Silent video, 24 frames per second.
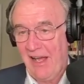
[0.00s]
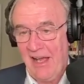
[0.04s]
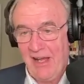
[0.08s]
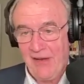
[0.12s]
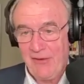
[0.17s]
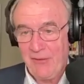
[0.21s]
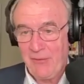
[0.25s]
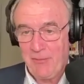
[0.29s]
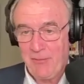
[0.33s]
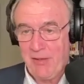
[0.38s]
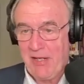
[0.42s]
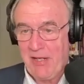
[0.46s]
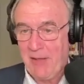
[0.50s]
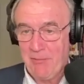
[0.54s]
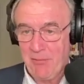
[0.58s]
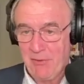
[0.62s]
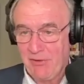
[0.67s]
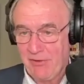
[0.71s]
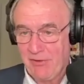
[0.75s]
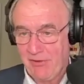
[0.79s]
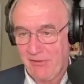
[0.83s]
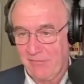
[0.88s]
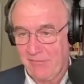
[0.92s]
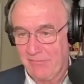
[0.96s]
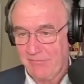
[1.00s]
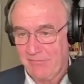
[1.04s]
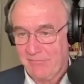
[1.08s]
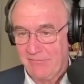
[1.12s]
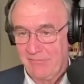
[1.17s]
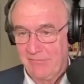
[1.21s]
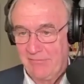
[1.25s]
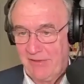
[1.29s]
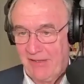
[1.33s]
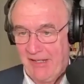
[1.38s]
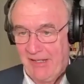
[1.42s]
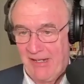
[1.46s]
How do people
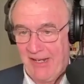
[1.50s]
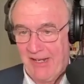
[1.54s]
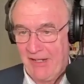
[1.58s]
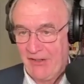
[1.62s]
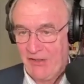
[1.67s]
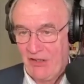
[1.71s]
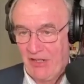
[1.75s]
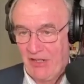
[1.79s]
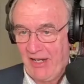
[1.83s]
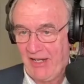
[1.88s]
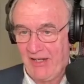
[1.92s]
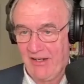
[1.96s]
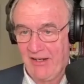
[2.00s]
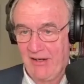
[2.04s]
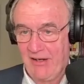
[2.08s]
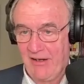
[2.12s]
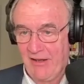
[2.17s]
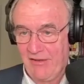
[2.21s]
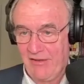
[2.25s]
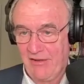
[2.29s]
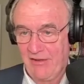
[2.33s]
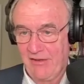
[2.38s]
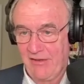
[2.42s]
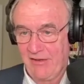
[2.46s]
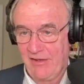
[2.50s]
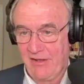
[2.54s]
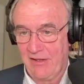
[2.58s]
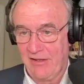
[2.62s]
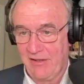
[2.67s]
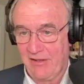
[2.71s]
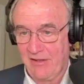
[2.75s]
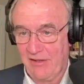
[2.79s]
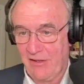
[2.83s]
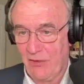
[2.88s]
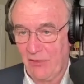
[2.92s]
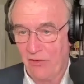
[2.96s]
get educated other
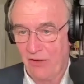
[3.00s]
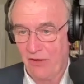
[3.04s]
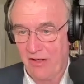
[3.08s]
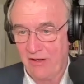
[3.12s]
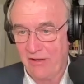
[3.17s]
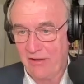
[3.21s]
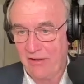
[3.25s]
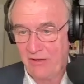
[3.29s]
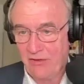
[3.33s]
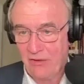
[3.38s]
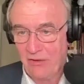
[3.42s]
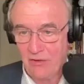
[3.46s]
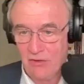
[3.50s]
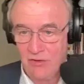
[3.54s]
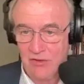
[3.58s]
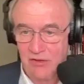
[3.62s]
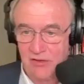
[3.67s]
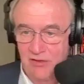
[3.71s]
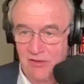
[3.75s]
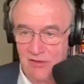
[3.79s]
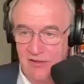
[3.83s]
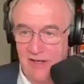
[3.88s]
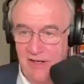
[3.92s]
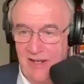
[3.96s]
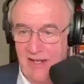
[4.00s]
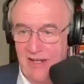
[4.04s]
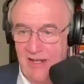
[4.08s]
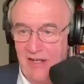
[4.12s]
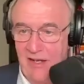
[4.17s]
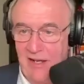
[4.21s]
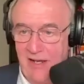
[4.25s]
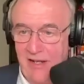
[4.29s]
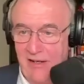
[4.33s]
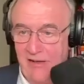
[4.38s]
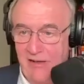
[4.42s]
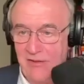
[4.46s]
than go to Google or
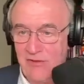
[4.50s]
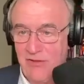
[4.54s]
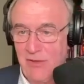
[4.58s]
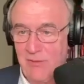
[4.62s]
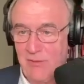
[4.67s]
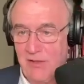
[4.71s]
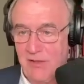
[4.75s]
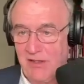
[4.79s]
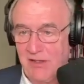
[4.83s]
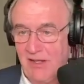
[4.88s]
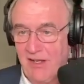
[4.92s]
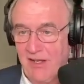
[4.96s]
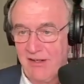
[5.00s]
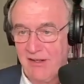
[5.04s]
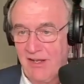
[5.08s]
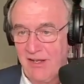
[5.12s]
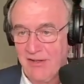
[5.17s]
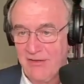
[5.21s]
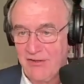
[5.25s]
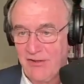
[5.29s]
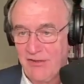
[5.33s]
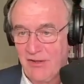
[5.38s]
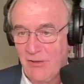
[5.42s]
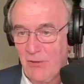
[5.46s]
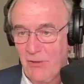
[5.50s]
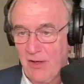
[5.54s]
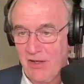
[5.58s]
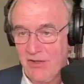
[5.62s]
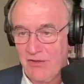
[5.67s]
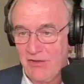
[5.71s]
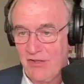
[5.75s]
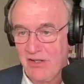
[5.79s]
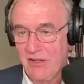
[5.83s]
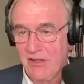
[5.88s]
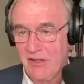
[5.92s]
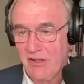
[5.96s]
AI or something like that and ask the
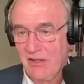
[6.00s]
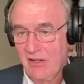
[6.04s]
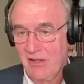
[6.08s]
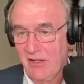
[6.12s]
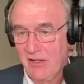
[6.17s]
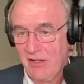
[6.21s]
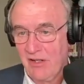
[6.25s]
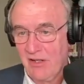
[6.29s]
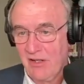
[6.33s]
question?